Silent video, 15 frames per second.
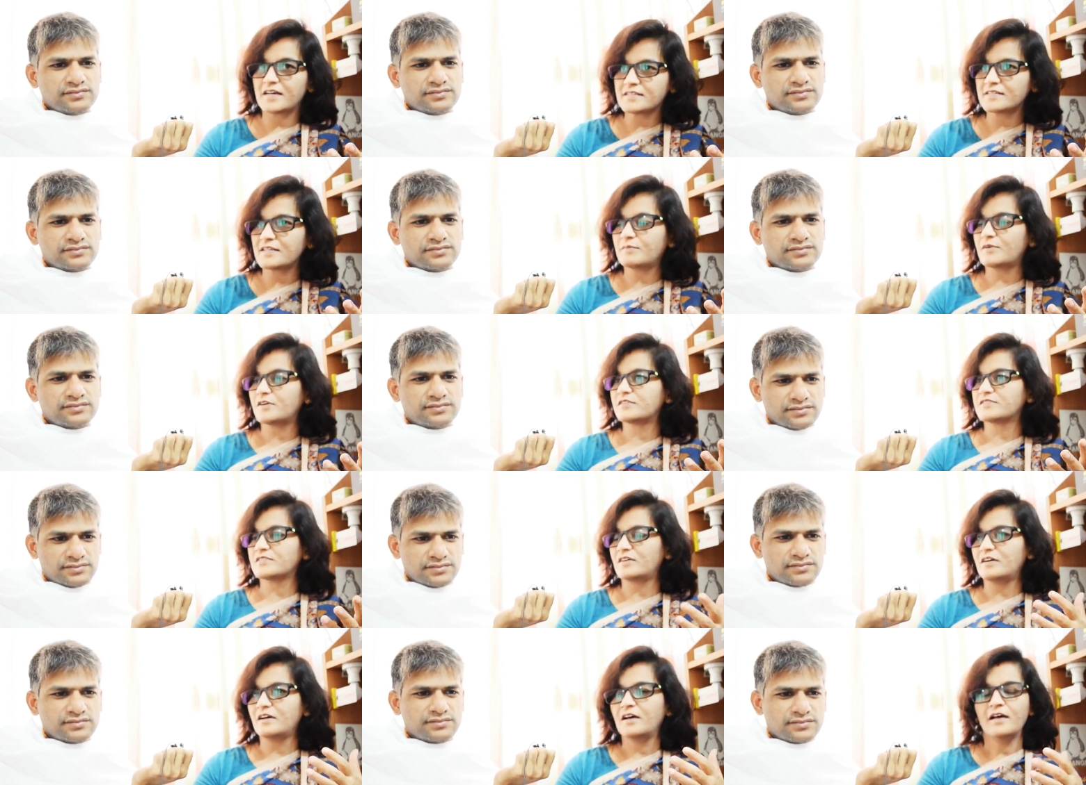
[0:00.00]
Speaker 1: ask them
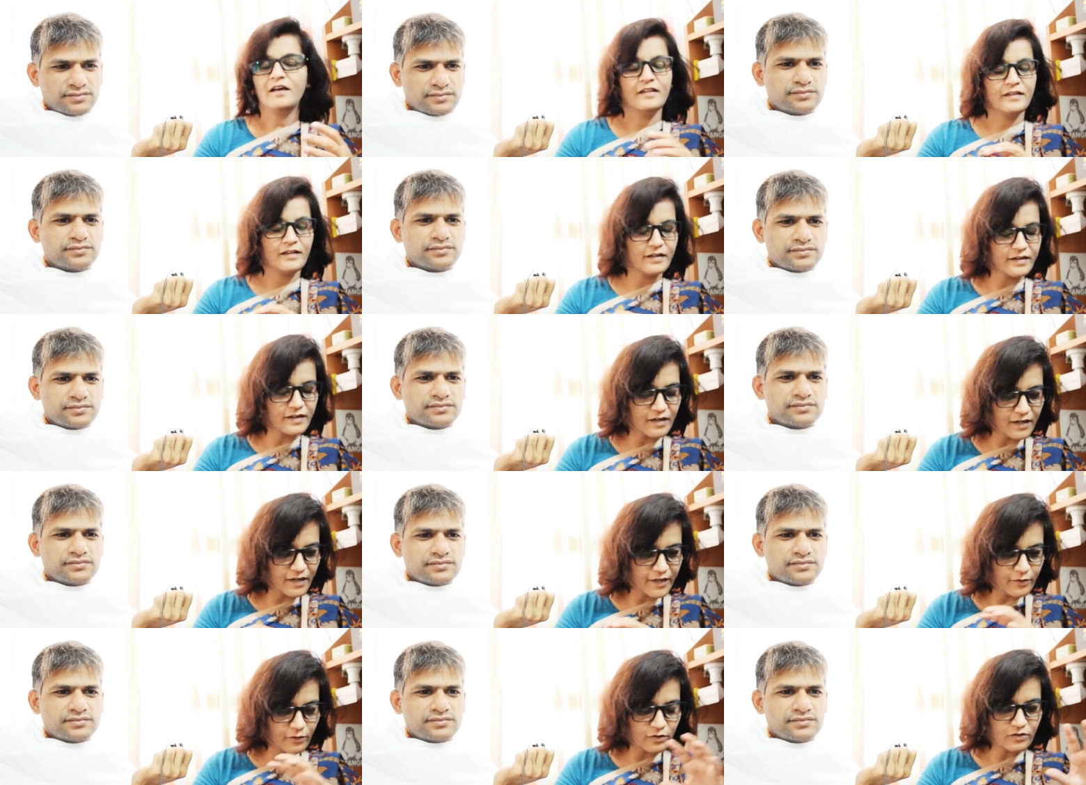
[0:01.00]
also they
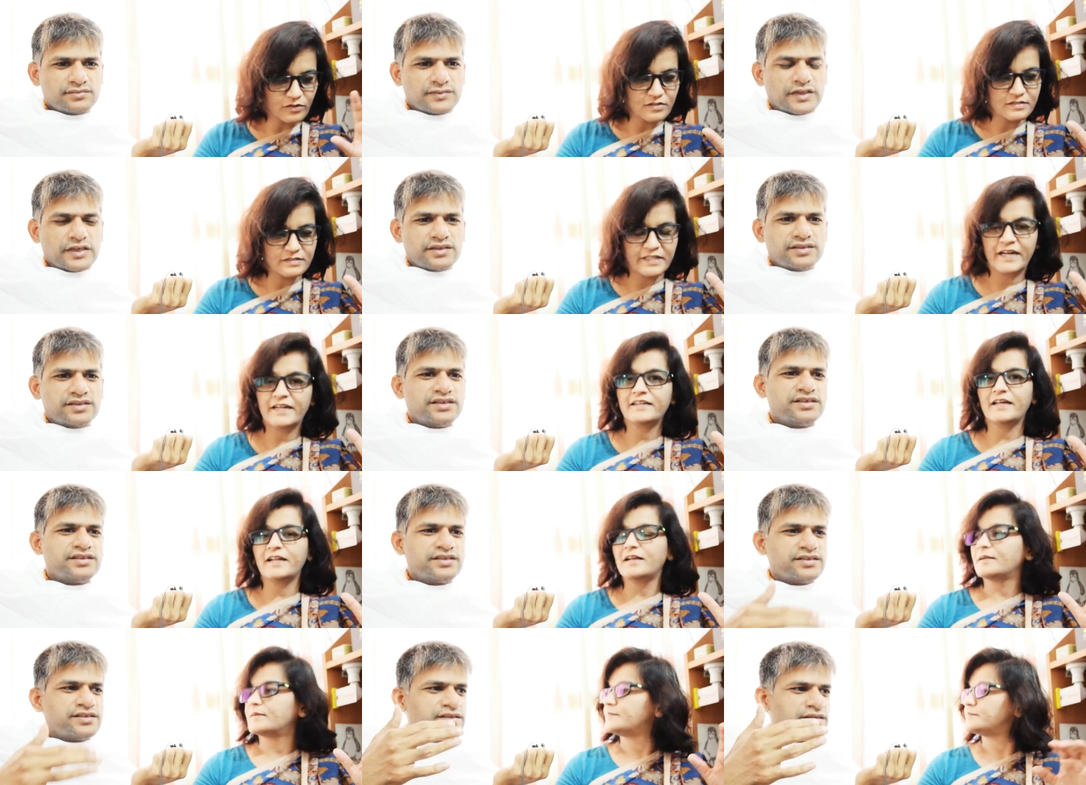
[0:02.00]
really don't know they see,
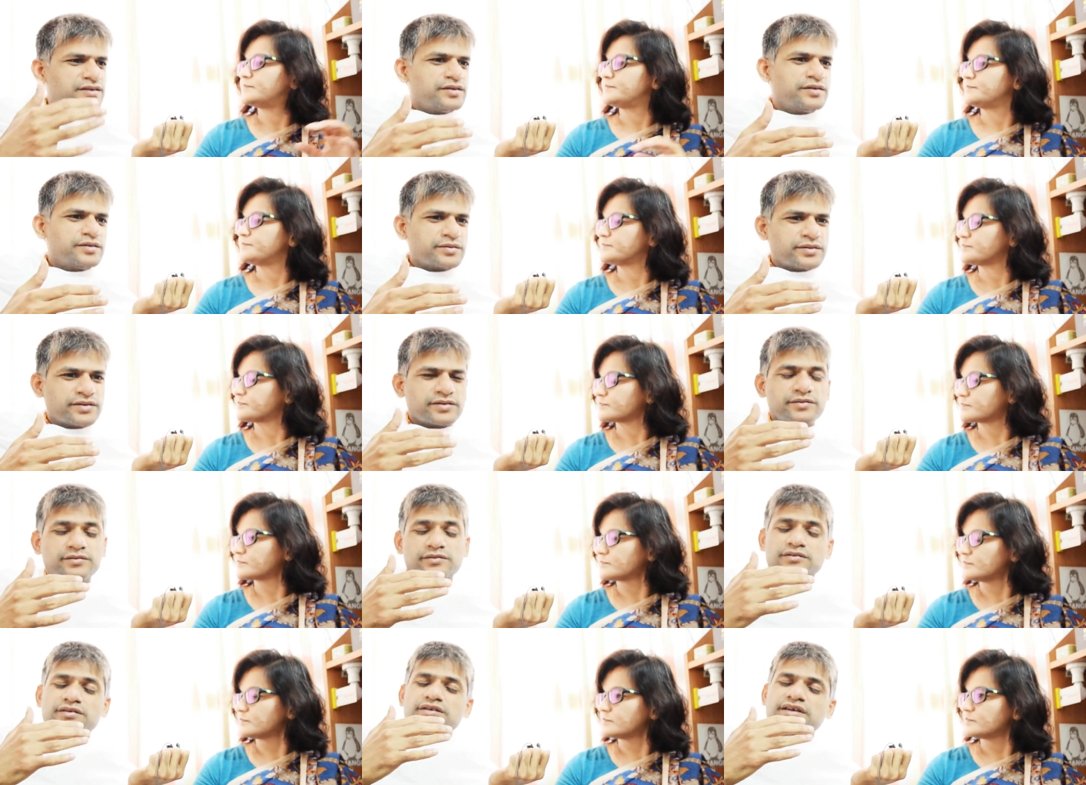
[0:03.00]
tell this
Speaker 2: uh, the
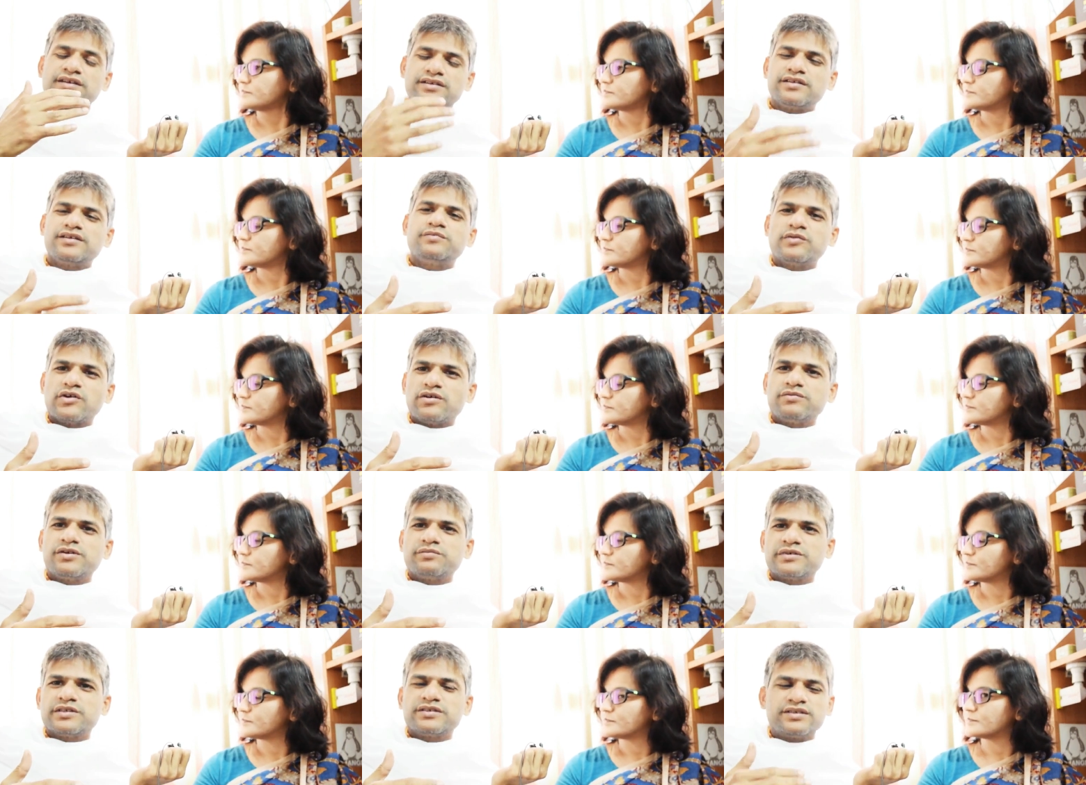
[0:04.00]
another
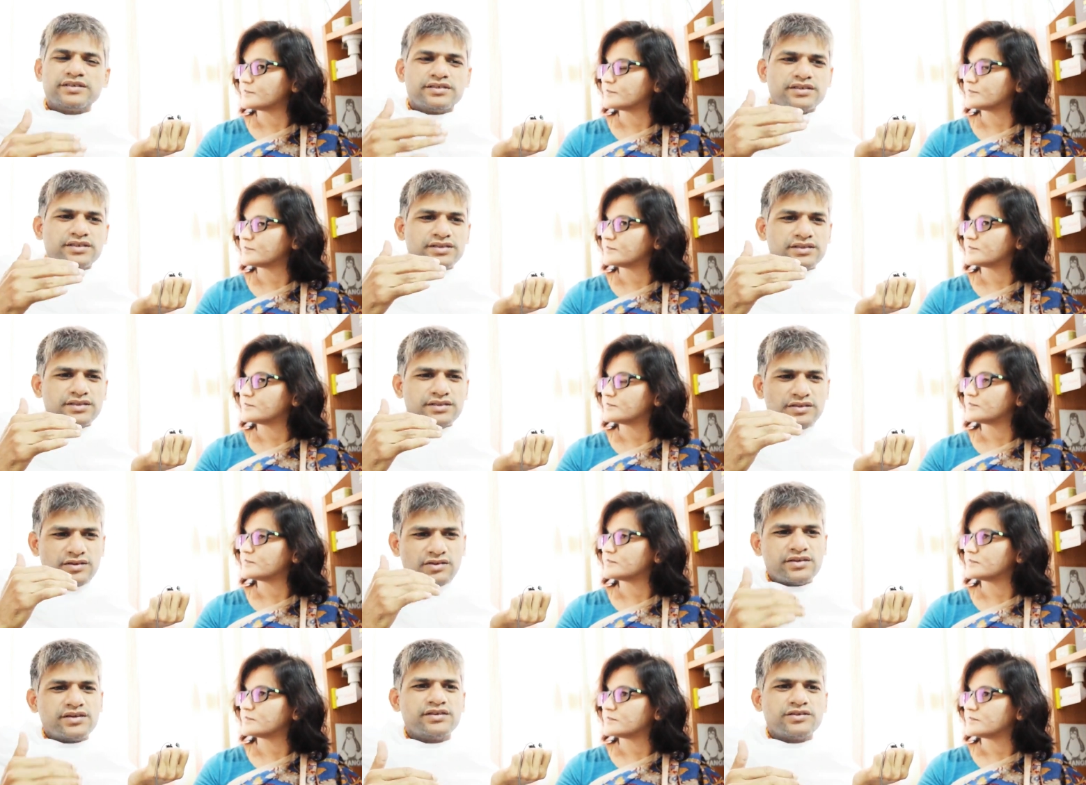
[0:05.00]
problem is see, this is
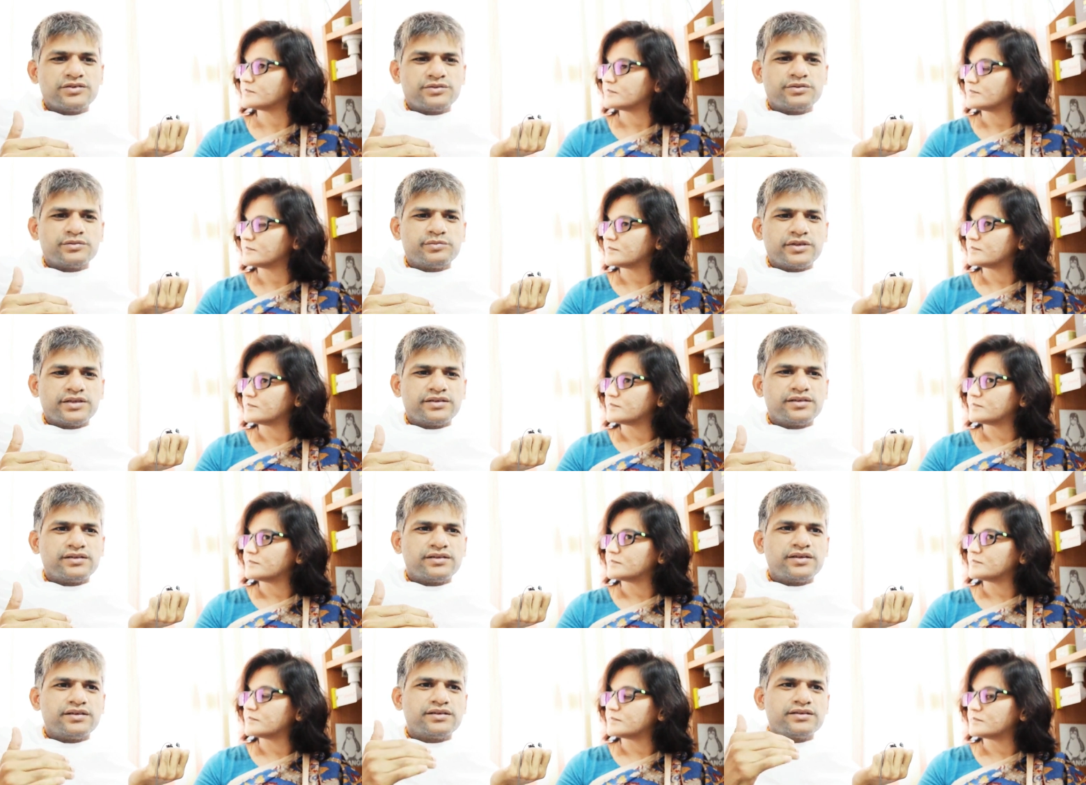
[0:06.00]
not a youtube channel
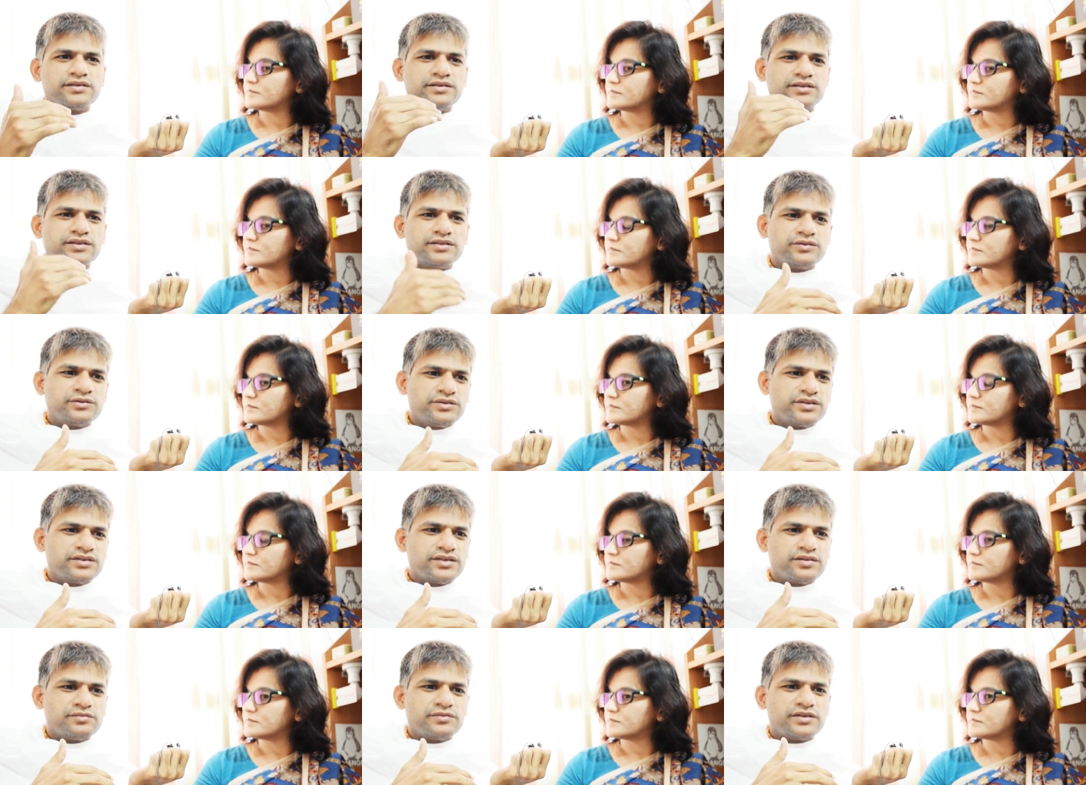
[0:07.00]
that uh, she is doing
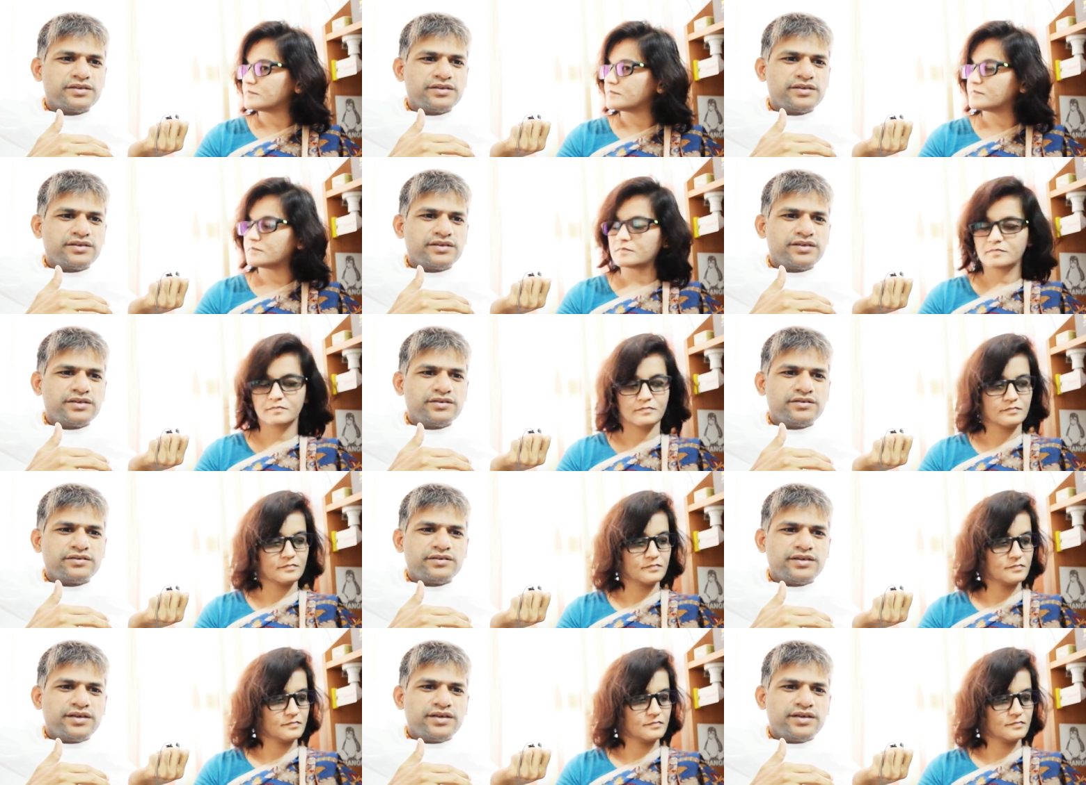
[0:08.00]
some uh, you know